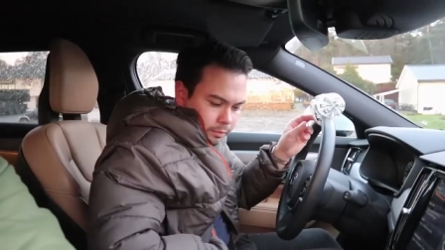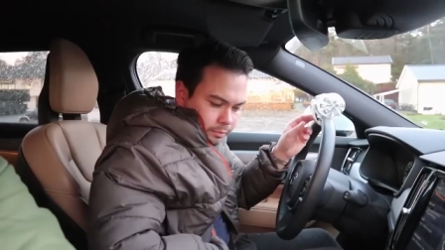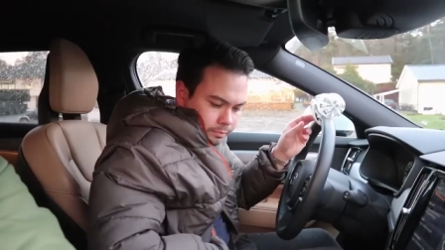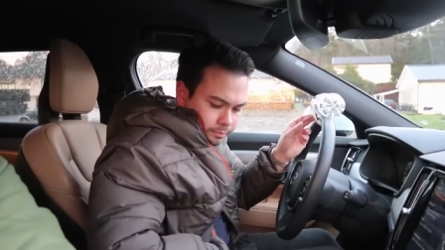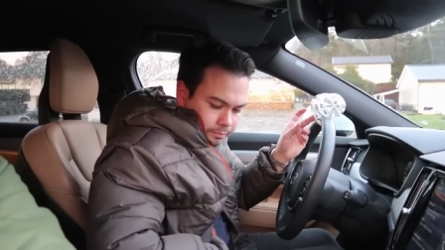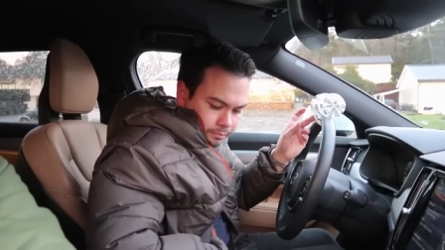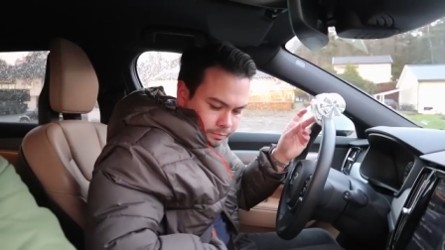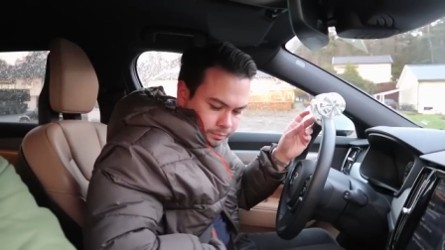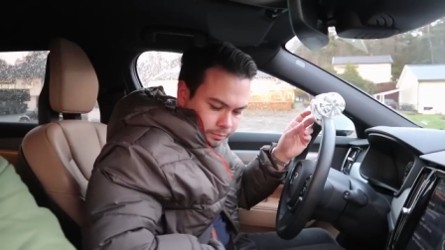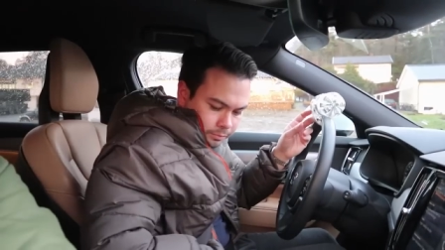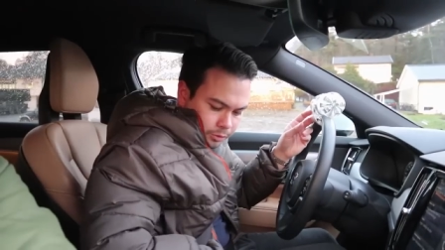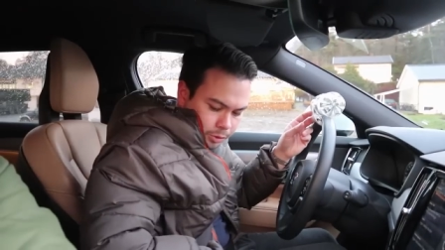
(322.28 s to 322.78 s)

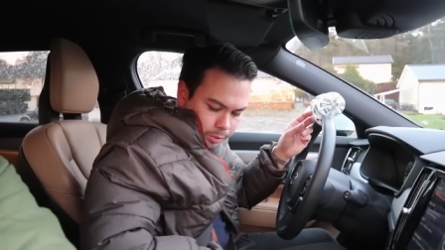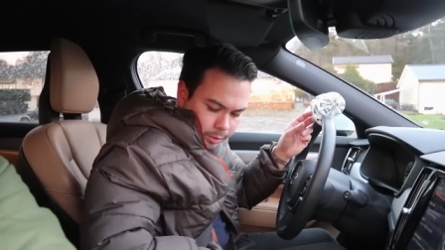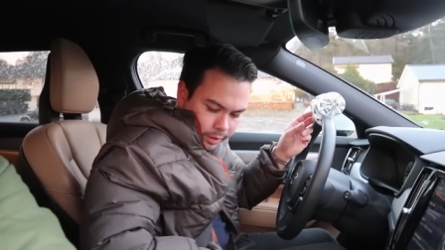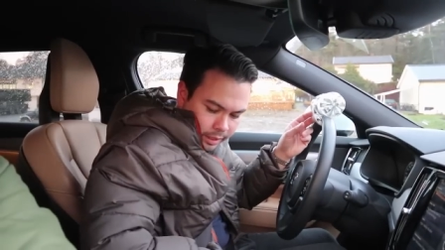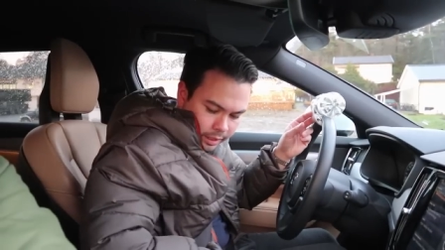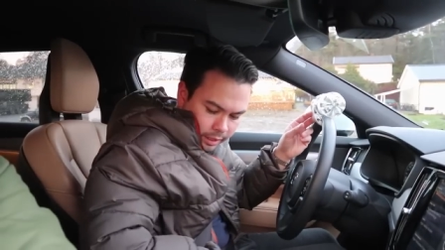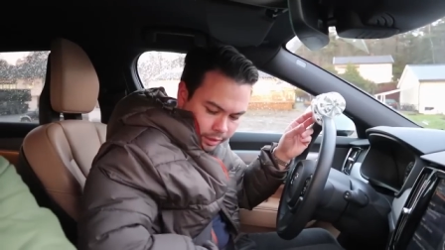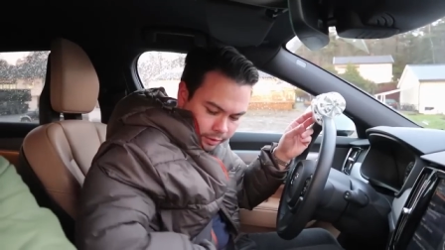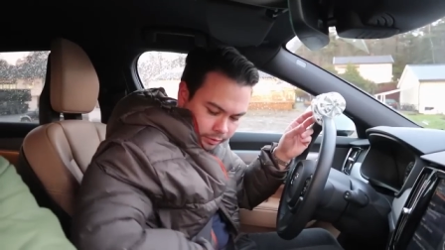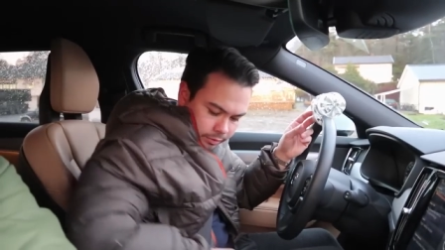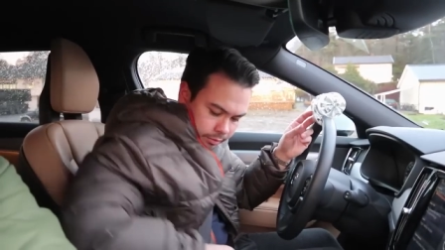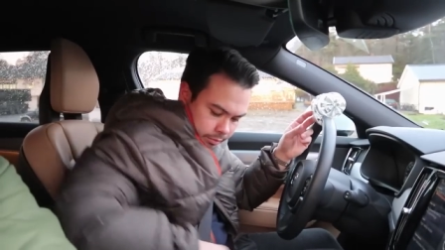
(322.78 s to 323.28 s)
Hmm, do we
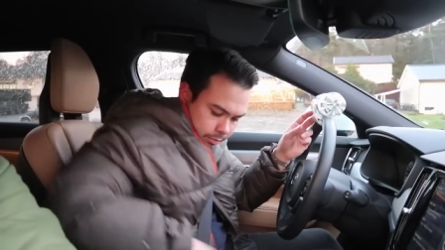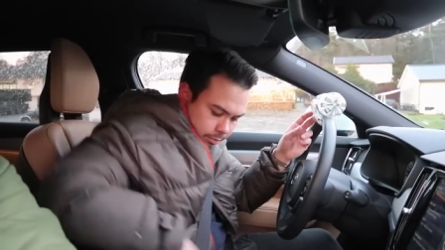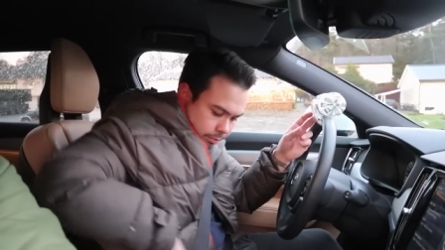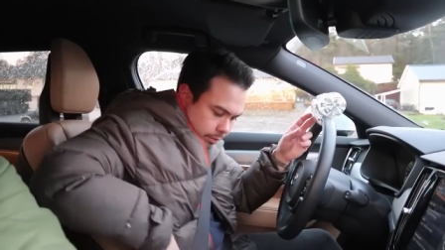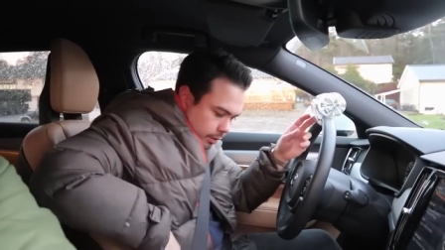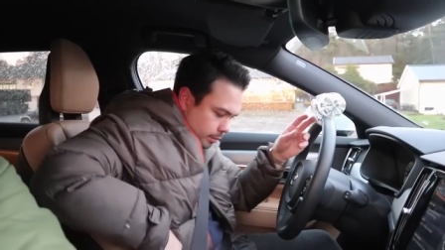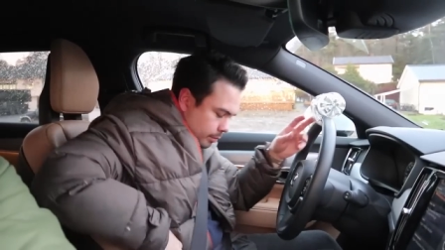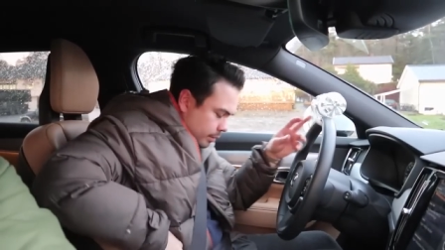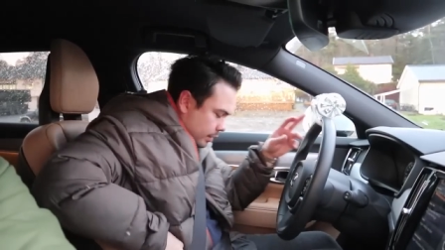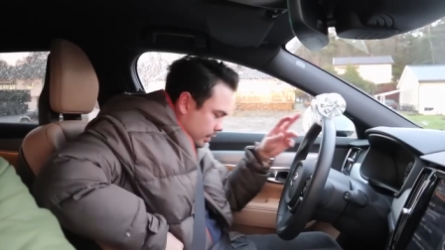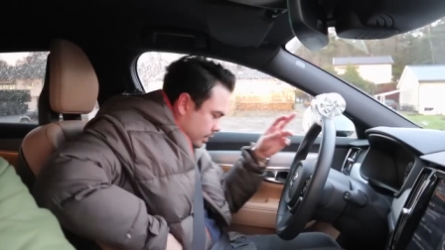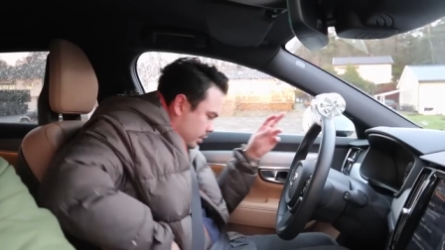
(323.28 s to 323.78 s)
have
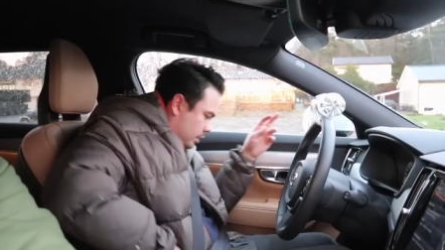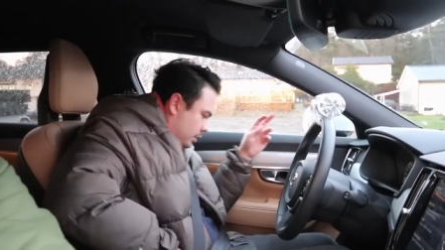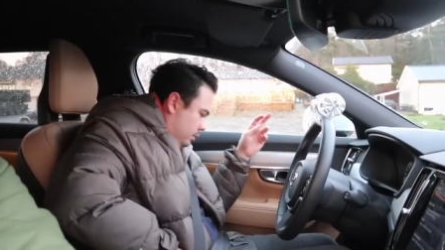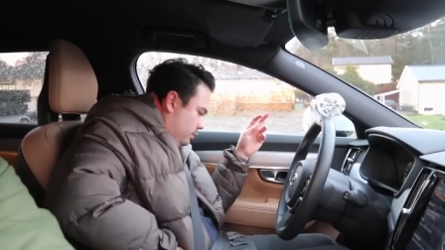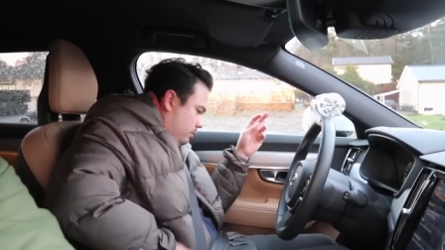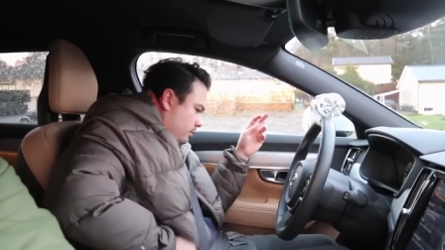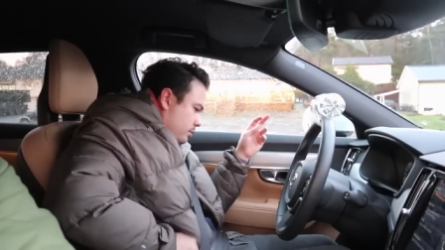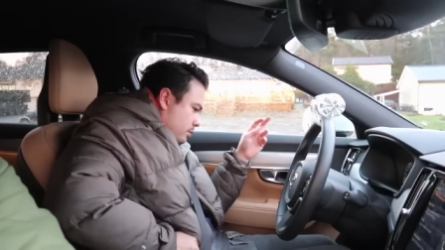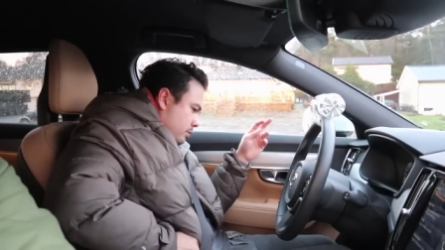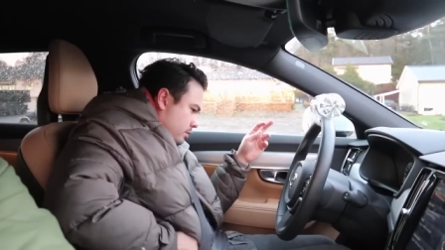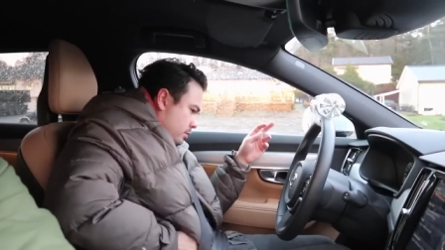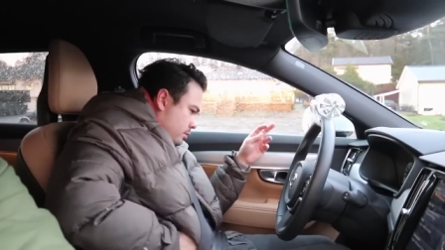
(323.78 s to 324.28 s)
maybe
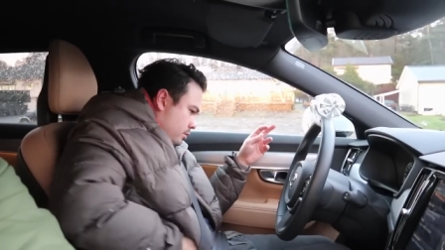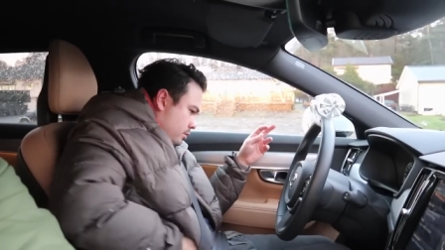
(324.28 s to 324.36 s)
keys?